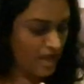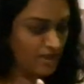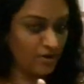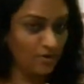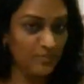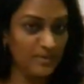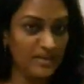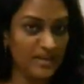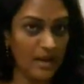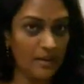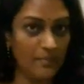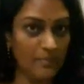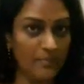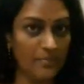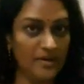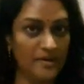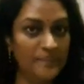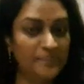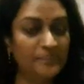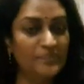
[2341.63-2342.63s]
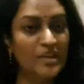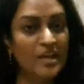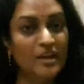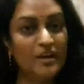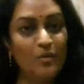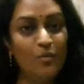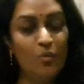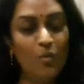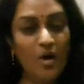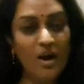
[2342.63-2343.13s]
RUB rub.
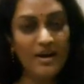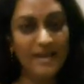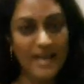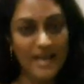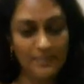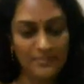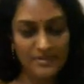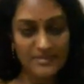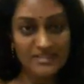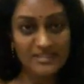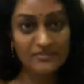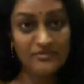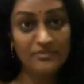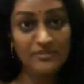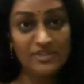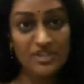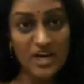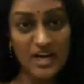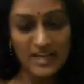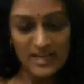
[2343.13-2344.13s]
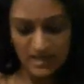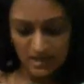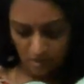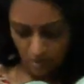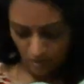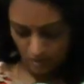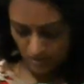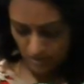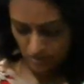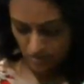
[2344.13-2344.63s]
Now what happens if a child
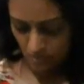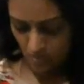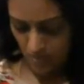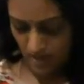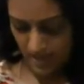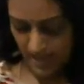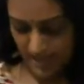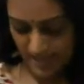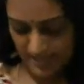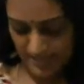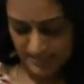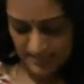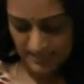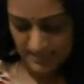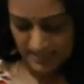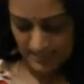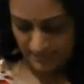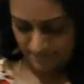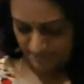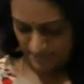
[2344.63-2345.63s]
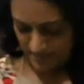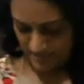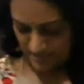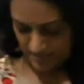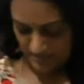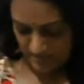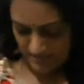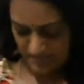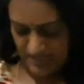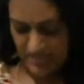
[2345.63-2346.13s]
also has a
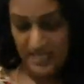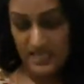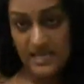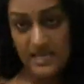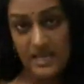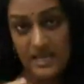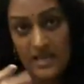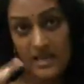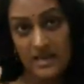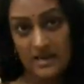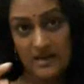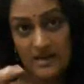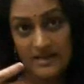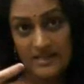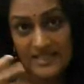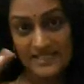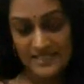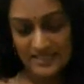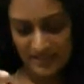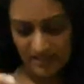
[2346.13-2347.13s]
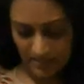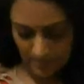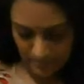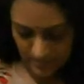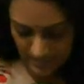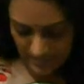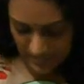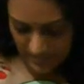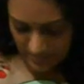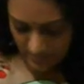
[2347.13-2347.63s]
difficulty
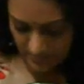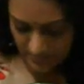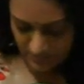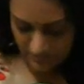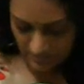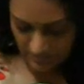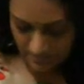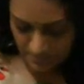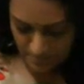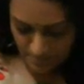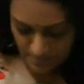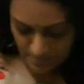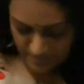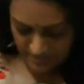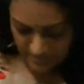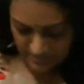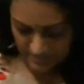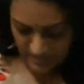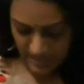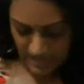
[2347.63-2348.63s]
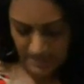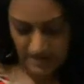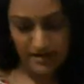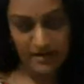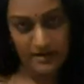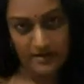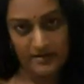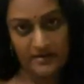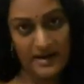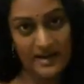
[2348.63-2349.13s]
discriminating between b
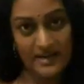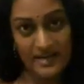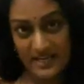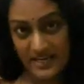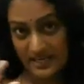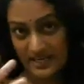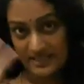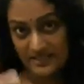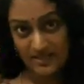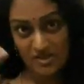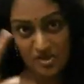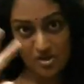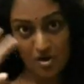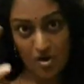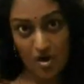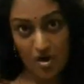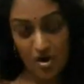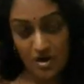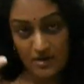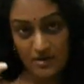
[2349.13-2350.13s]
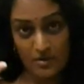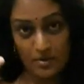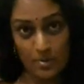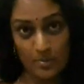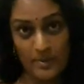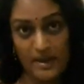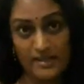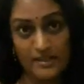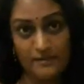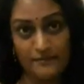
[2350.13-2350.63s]
and d, and he does not
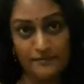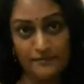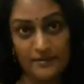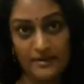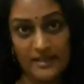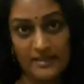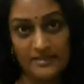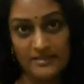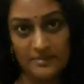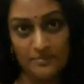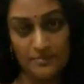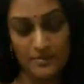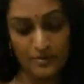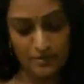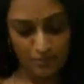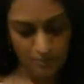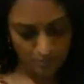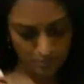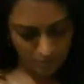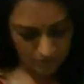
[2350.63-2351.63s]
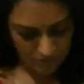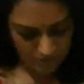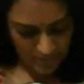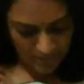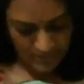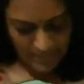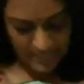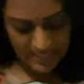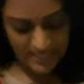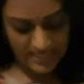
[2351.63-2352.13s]
go by the phonics approach?
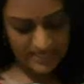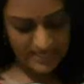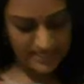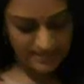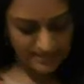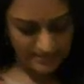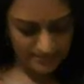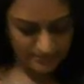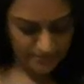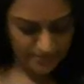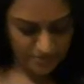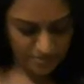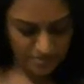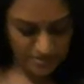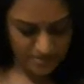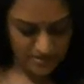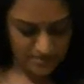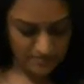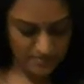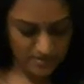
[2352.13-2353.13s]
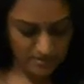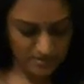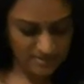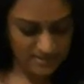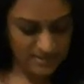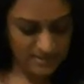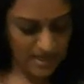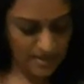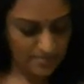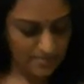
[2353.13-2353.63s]
He'll get confused here,
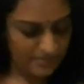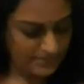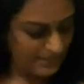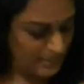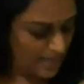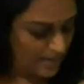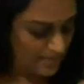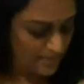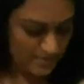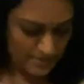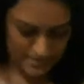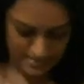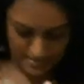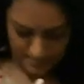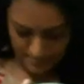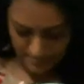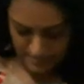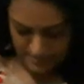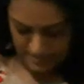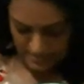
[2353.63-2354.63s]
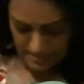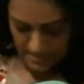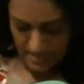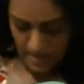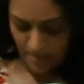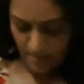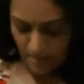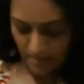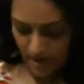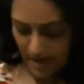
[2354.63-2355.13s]
because cub, tub, rub,
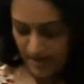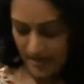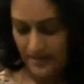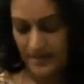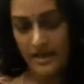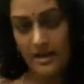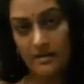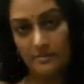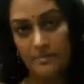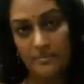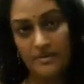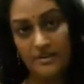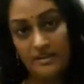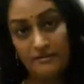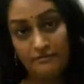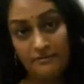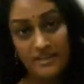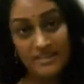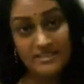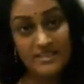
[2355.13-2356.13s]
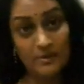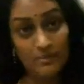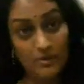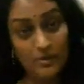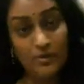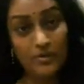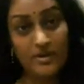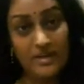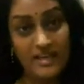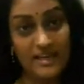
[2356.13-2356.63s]
mud, hub. If he's
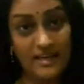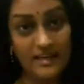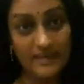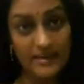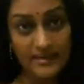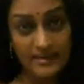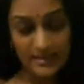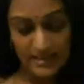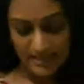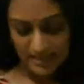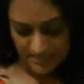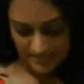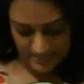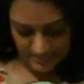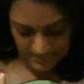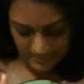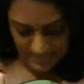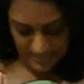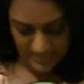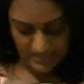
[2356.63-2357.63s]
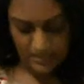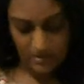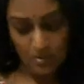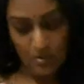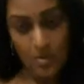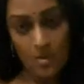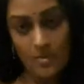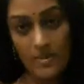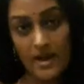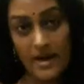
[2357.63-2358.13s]
able to read it, then he'll
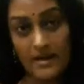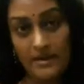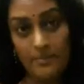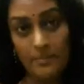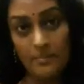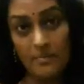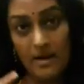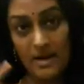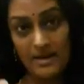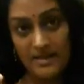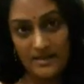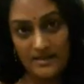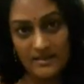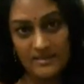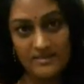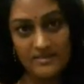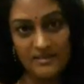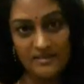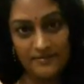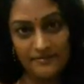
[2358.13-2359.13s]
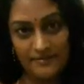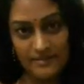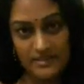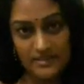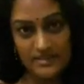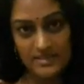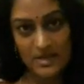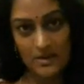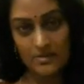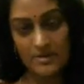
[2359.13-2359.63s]
know that mud is a
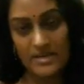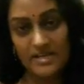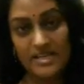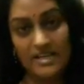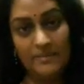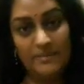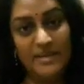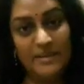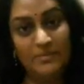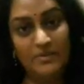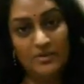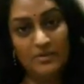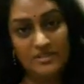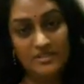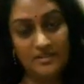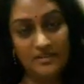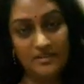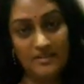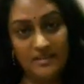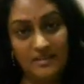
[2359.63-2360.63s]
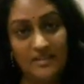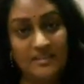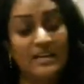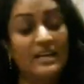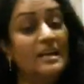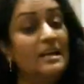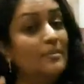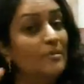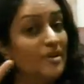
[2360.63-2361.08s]
different sound and he'll be able to circle it.